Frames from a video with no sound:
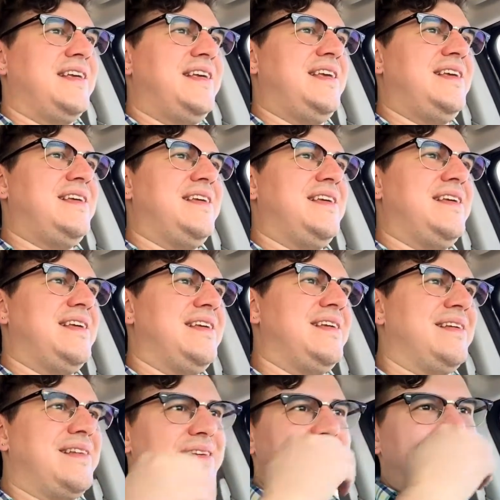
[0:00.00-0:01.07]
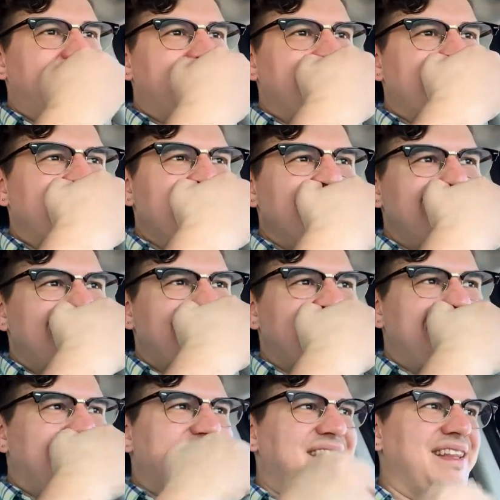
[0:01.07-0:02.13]
He he doesn't
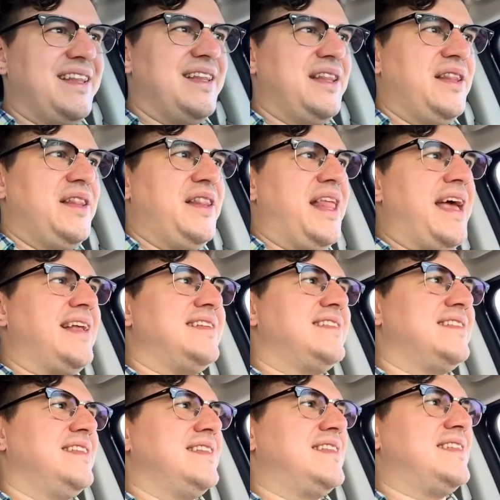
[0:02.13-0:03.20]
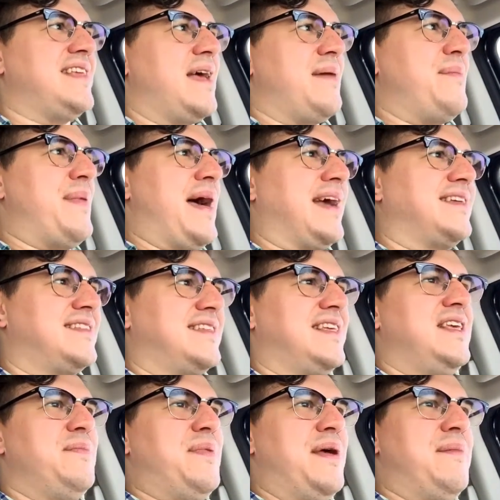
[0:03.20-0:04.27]
let the setbacks
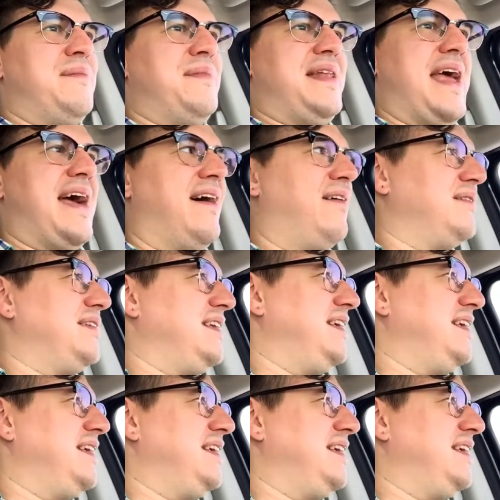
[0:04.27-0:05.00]
keep him down.